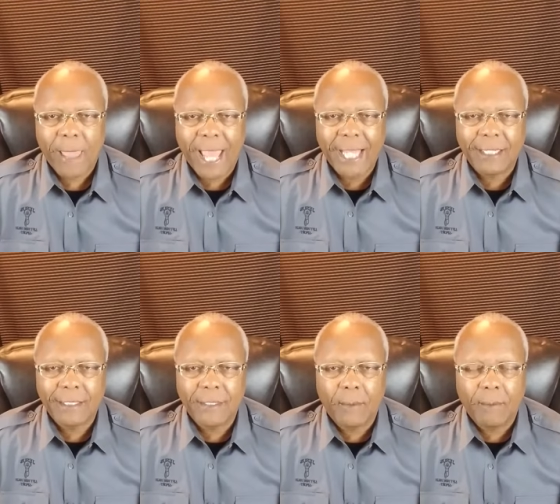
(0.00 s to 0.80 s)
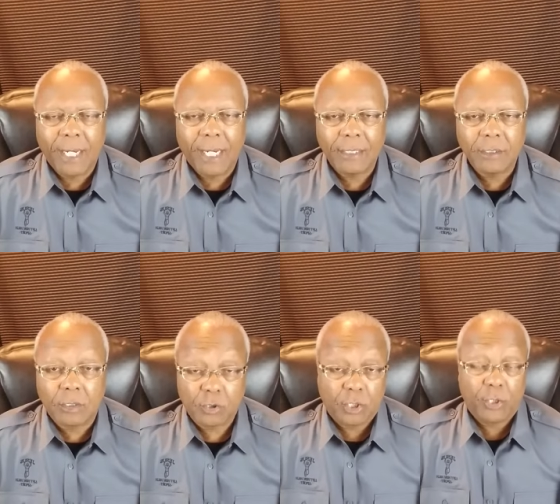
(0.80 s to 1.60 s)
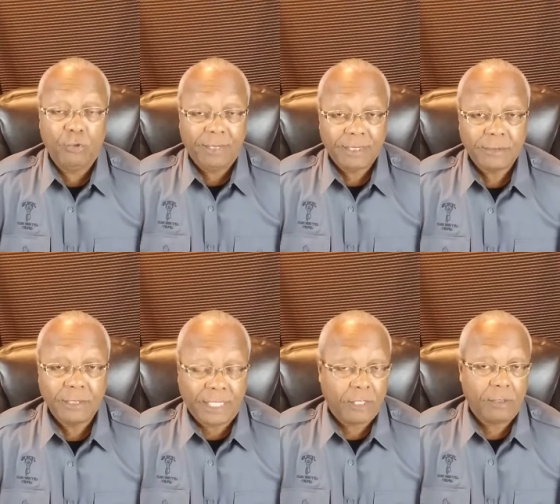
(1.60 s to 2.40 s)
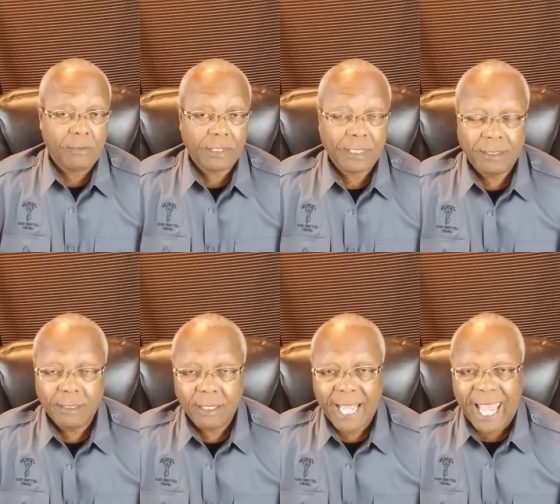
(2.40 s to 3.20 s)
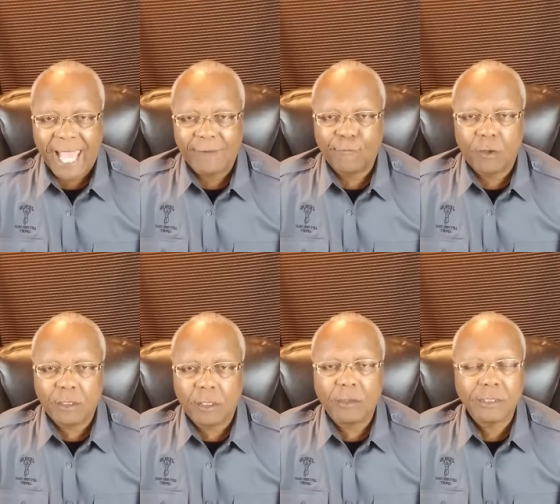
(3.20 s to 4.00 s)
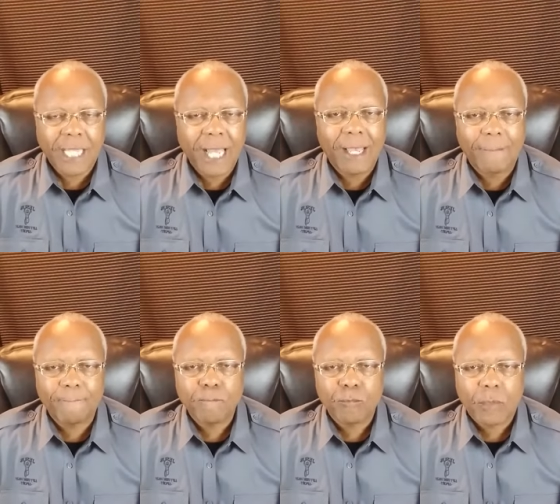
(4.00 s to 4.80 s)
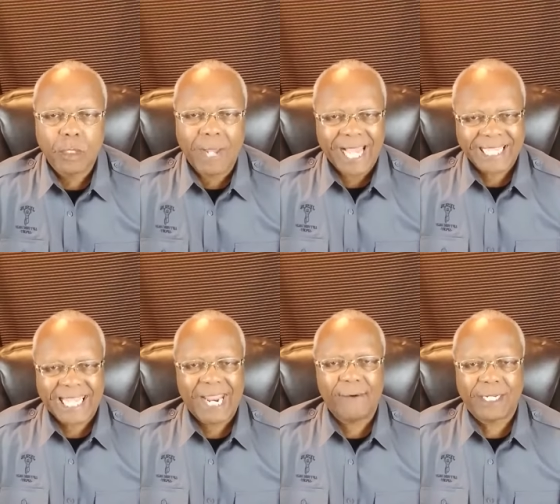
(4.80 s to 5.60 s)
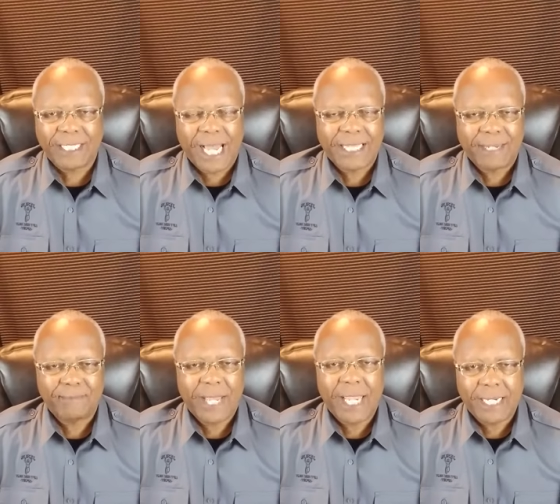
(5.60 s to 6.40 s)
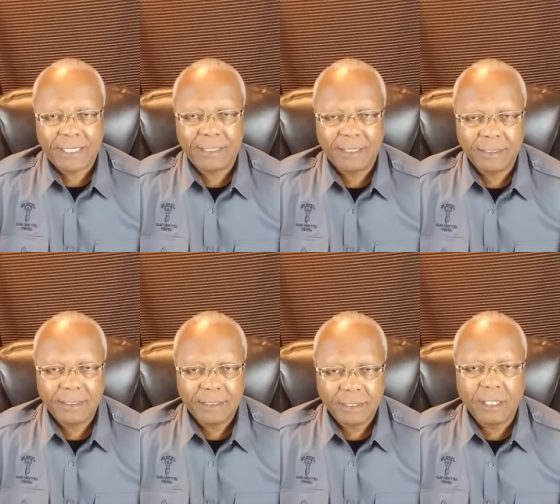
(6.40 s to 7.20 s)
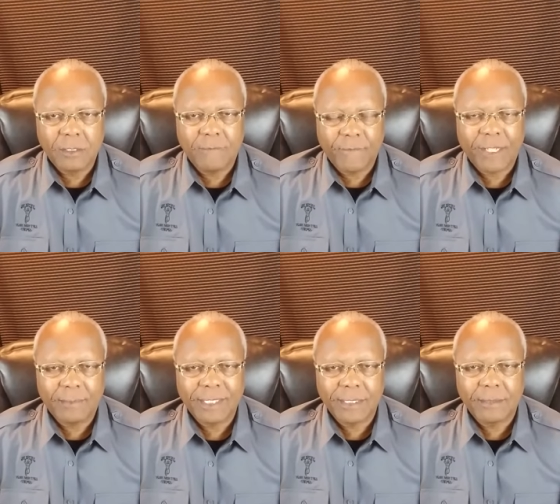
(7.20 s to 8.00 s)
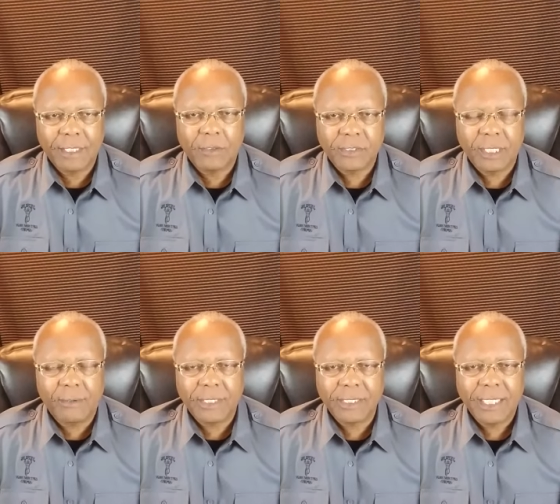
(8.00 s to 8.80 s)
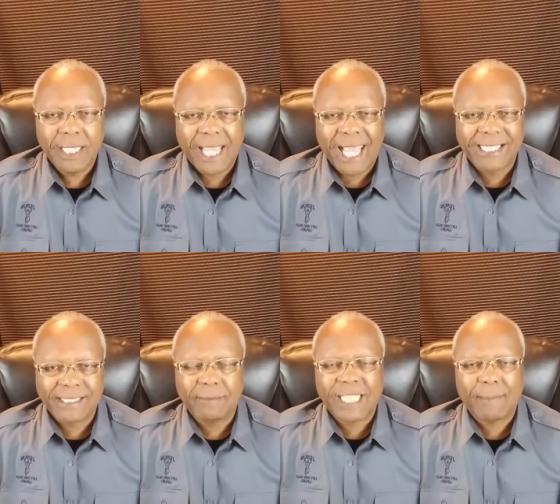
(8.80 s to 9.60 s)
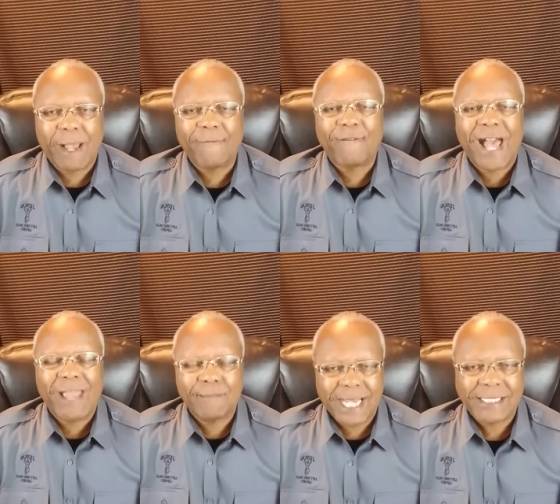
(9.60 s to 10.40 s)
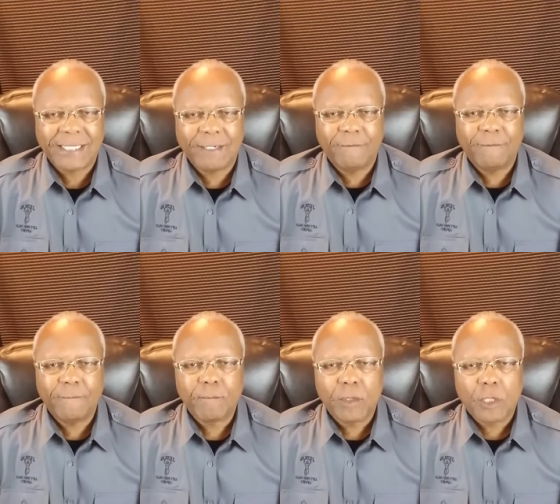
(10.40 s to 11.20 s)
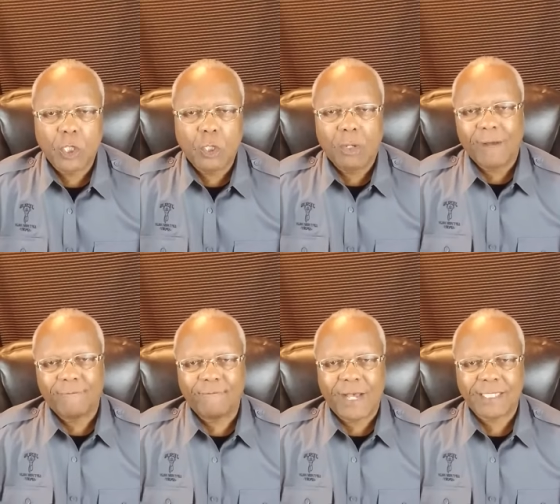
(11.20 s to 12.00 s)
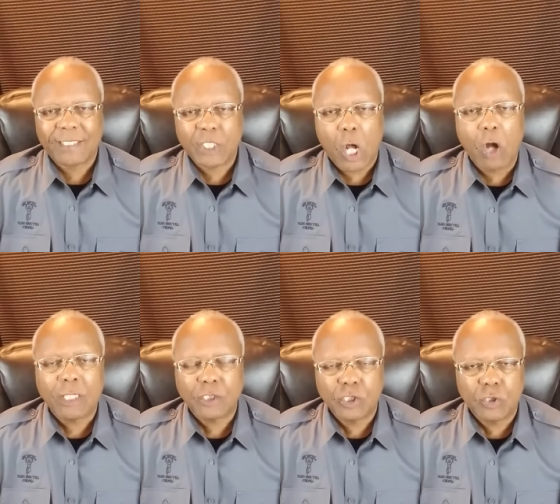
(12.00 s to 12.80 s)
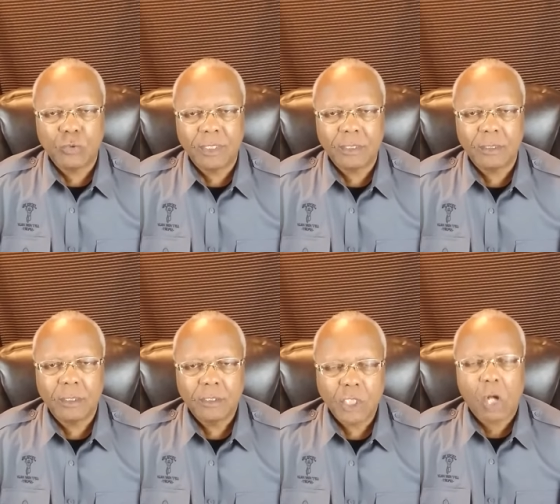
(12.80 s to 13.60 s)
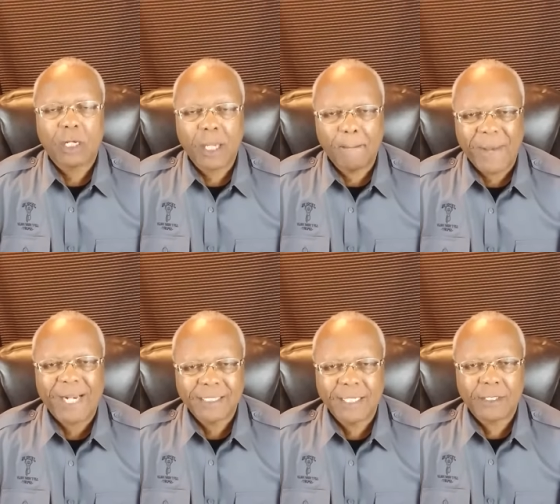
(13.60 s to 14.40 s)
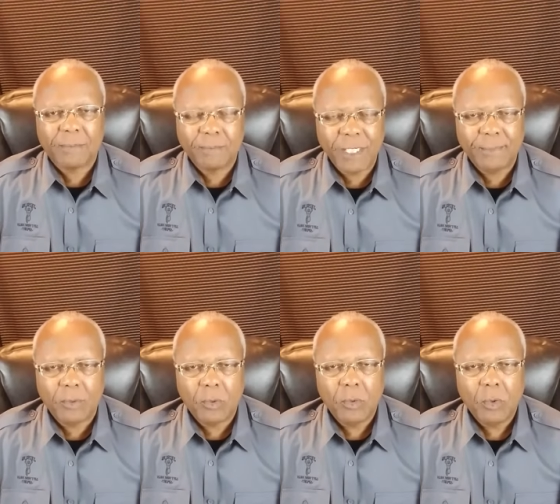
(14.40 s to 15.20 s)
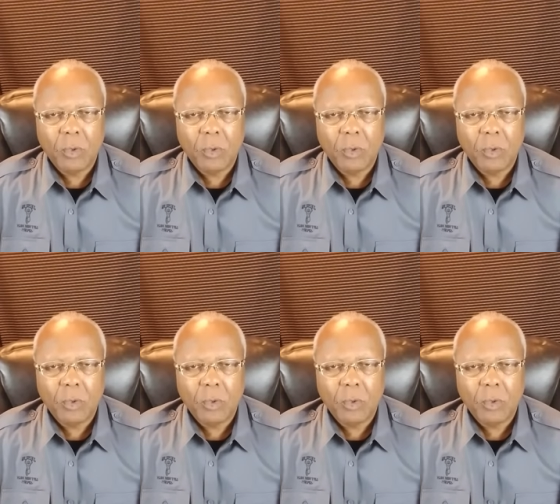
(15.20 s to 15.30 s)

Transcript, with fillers: and, you know, uh, you know, cause you're human, you get hurt. And for a long time, you know, I carried a lot of that pain. Uh, You'll find me in, in those areas, and sometimes I find myself, you know, talking to it, talking about it to other people,